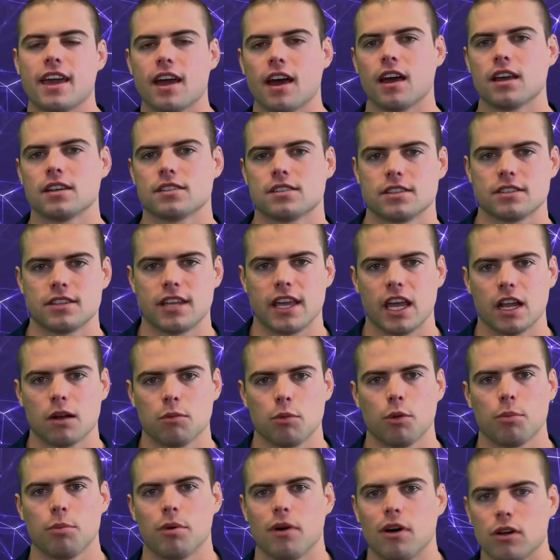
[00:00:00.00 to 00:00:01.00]
guys, it's
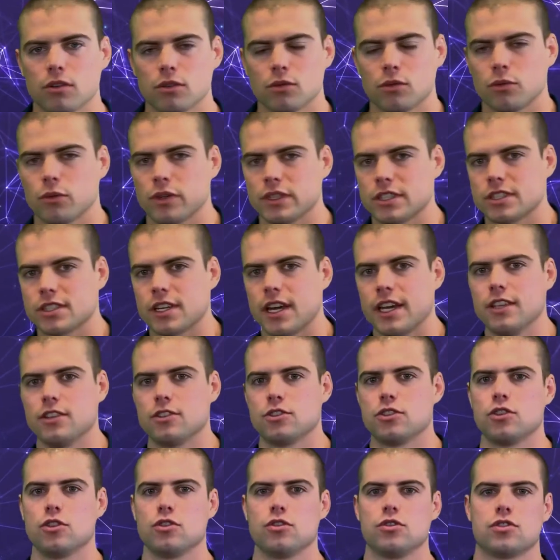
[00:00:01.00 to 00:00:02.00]
Hannibal Baldwin with
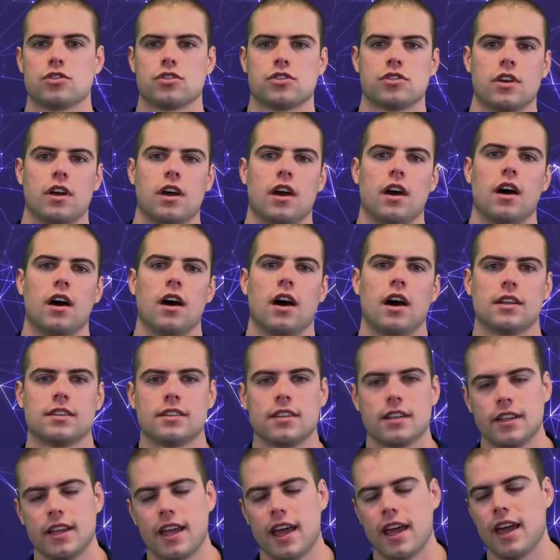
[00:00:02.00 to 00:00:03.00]
Site Zeus.
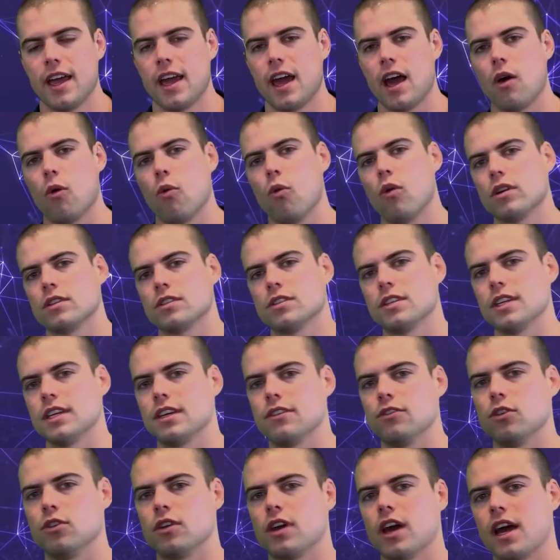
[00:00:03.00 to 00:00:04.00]
Today I want to
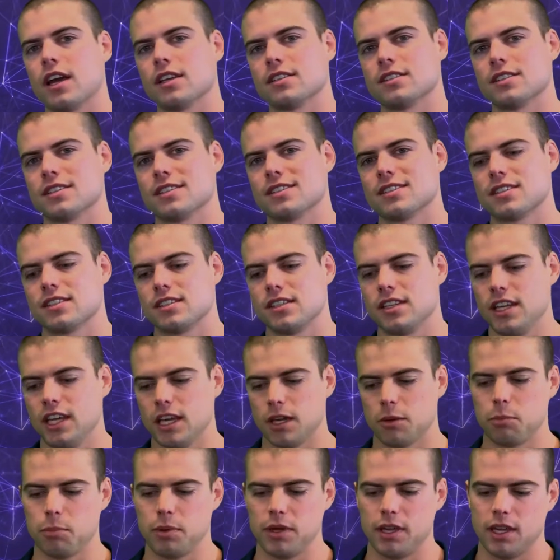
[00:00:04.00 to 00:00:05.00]
give you guys a
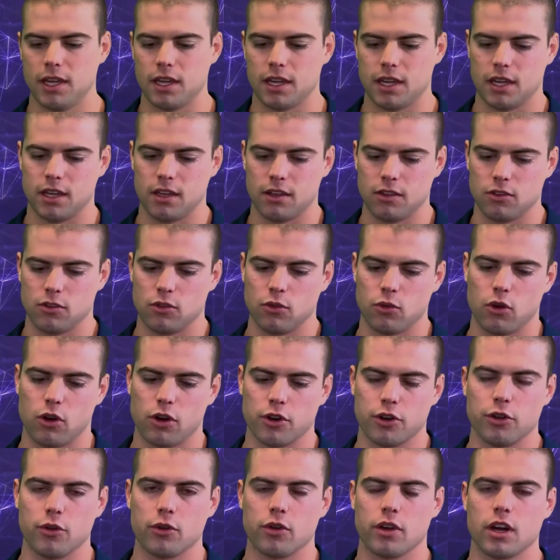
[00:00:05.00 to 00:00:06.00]
sneak peek into
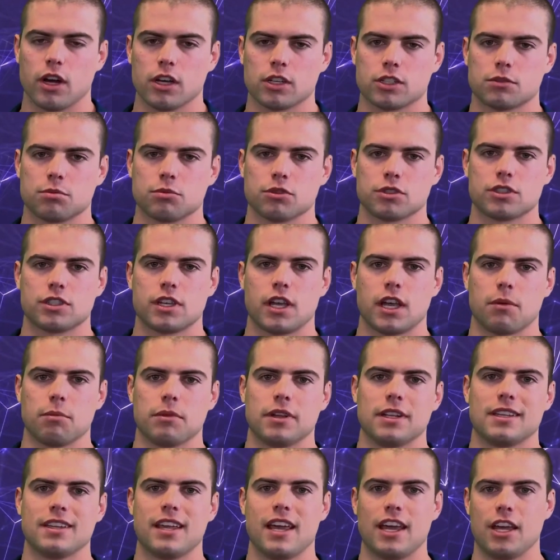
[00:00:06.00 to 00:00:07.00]
our new customer
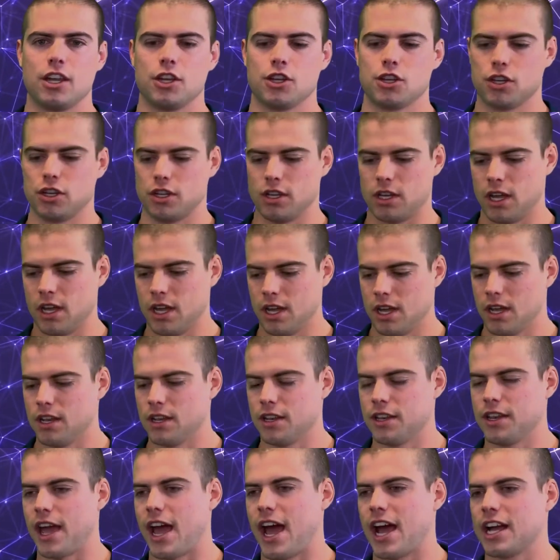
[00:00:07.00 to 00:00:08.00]
segmentation
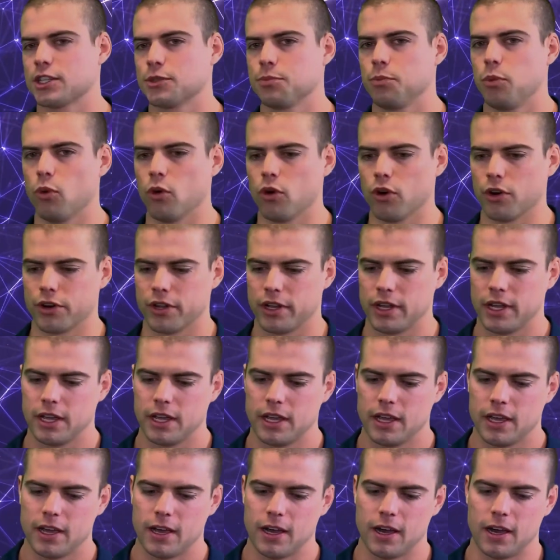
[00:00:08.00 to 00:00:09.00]
dashboard.
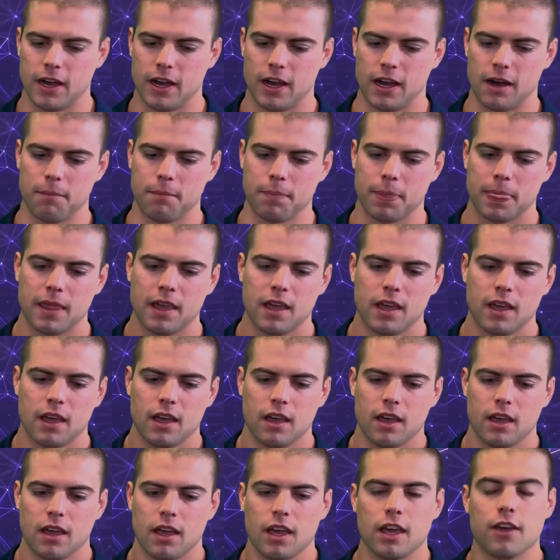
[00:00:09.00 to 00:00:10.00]

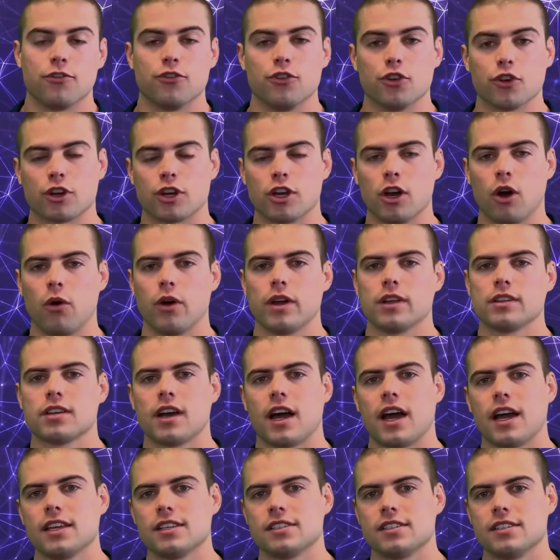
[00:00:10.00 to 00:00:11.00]
If you're going to
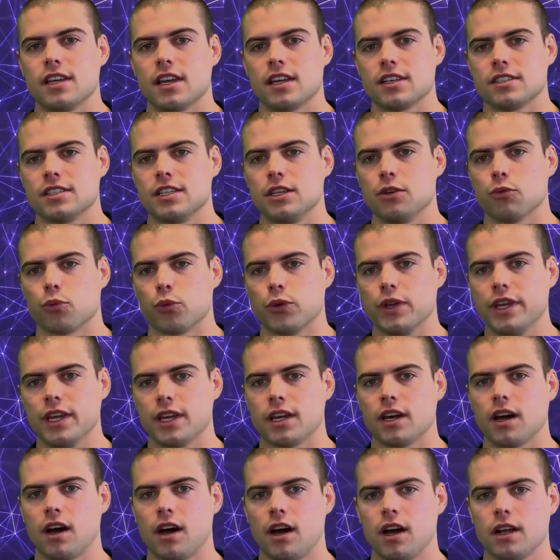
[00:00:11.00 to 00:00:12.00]
ICSC
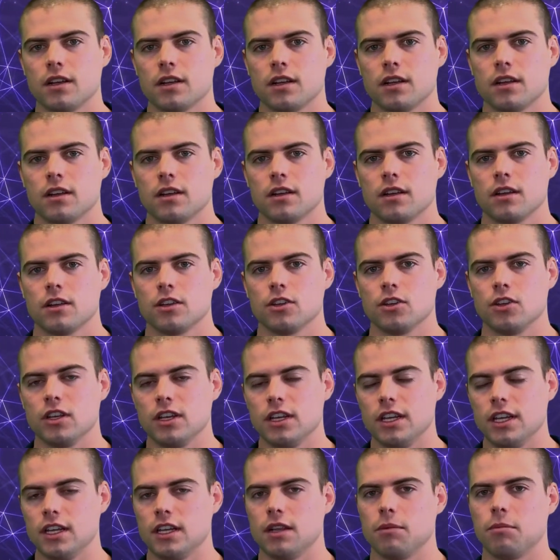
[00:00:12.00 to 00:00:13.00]
Recon, you
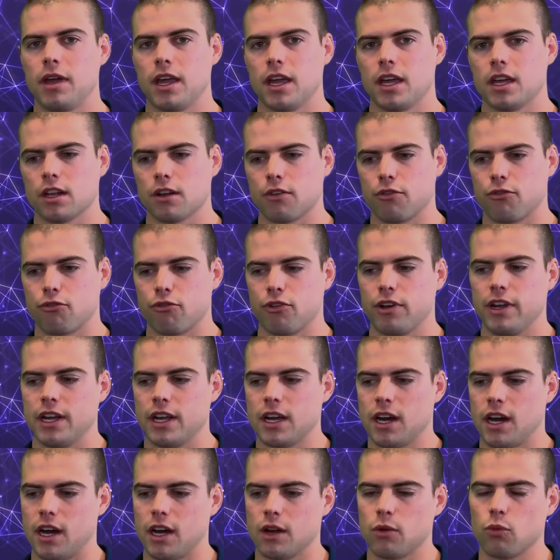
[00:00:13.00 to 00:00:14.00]
need to make it a free
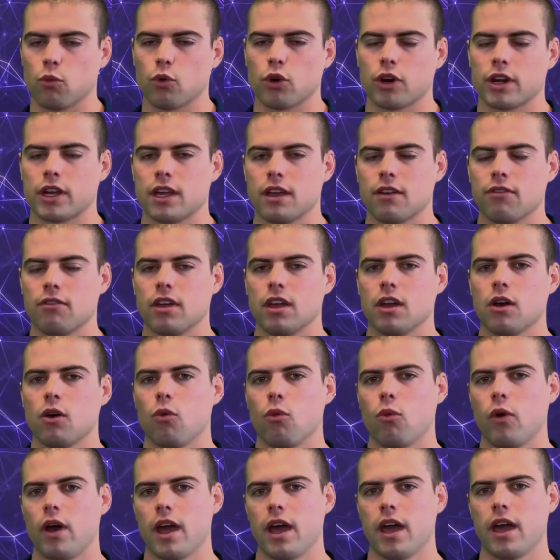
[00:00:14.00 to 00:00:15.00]
con. We're giving
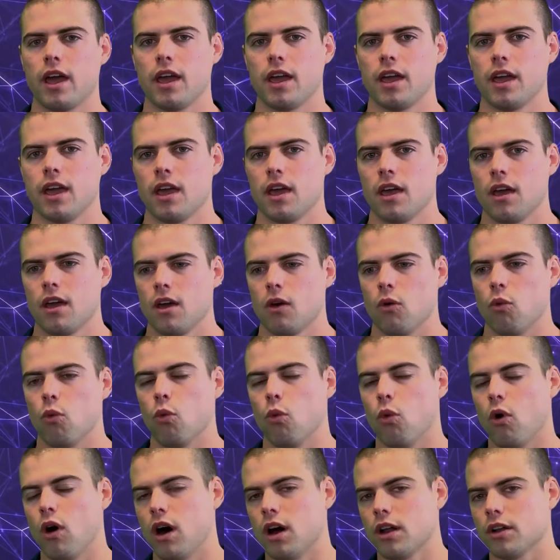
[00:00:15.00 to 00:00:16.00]
away
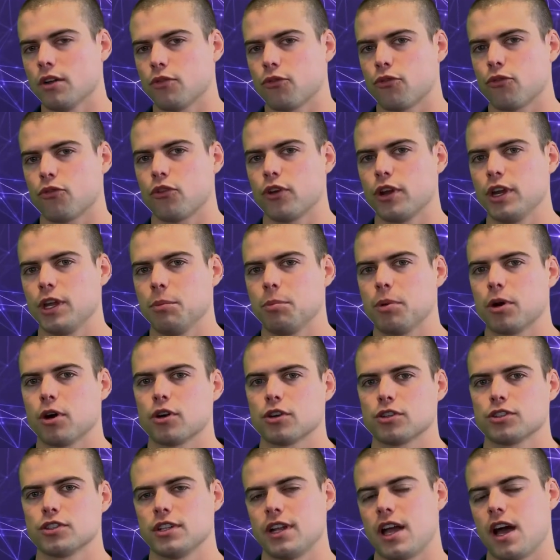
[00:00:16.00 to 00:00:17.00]
one free
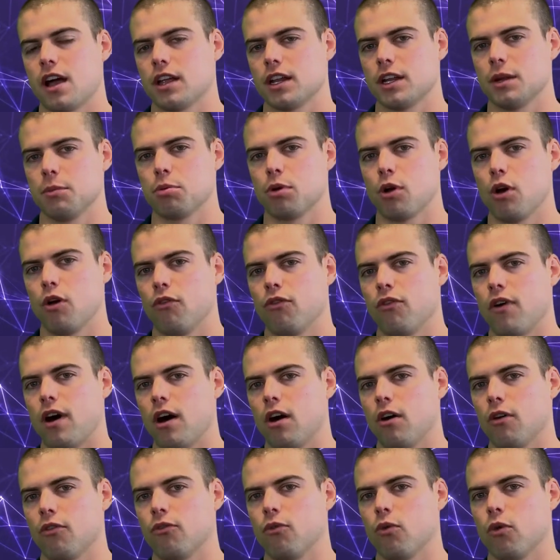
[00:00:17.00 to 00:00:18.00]
personality
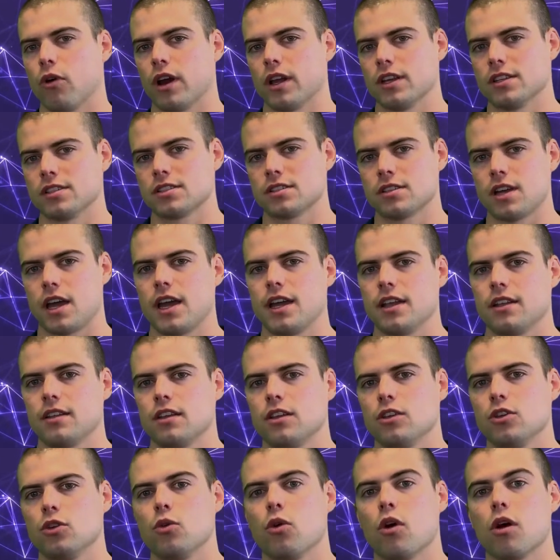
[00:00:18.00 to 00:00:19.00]
profile for a site
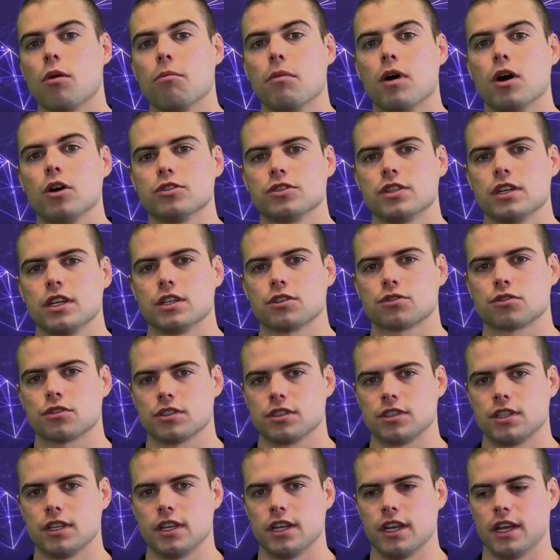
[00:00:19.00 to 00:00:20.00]
that you are most
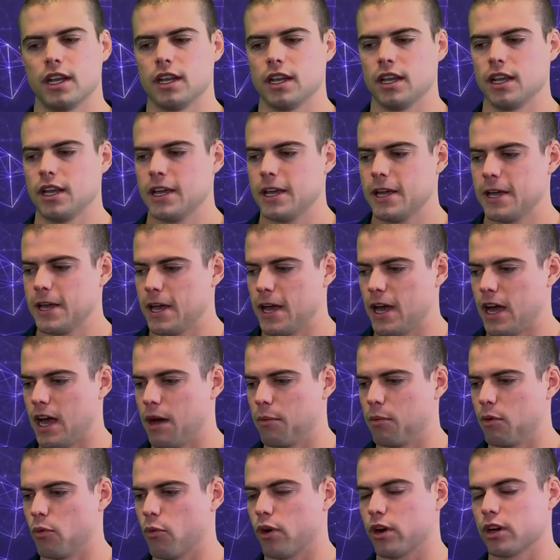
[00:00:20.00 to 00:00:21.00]
interested in.
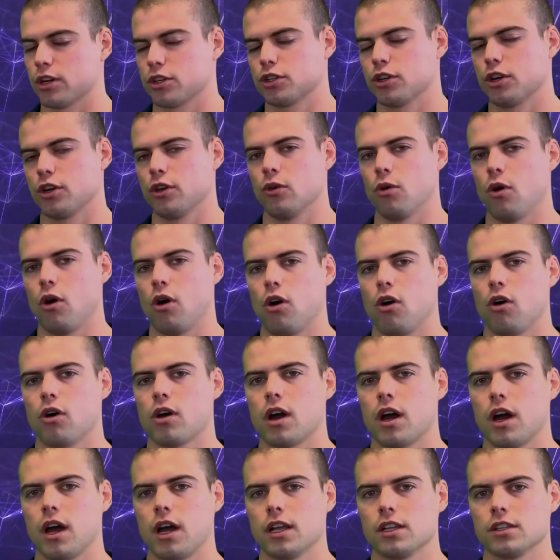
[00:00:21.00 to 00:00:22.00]
And we're gonna show you all
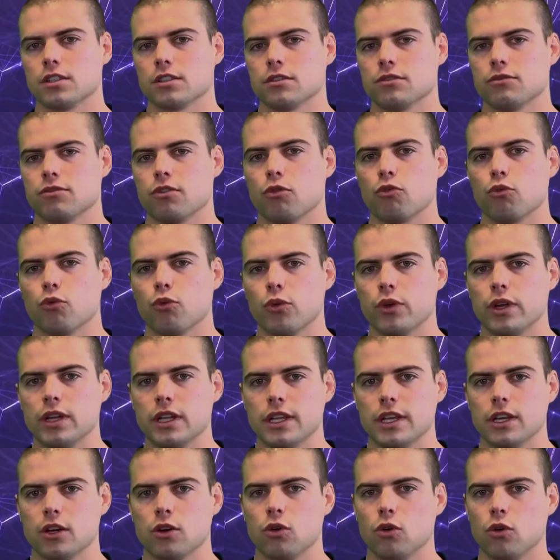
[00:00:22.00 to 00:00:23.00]
kinds of
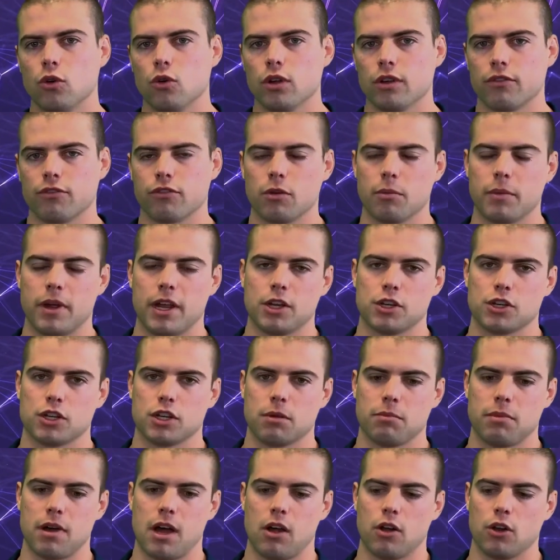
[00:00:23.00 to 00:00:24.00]
really cool
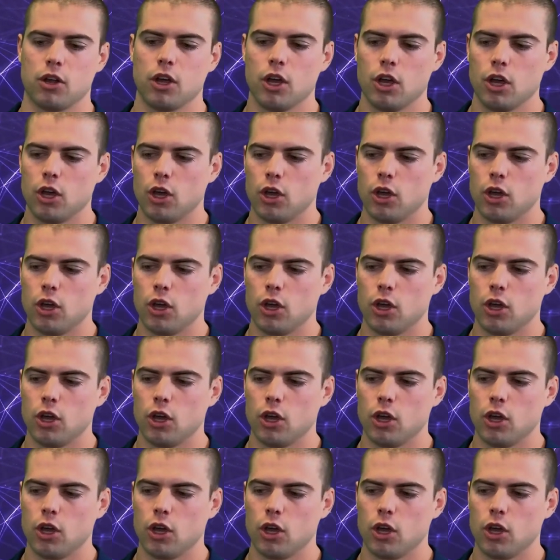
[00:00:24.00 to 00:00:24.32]
information about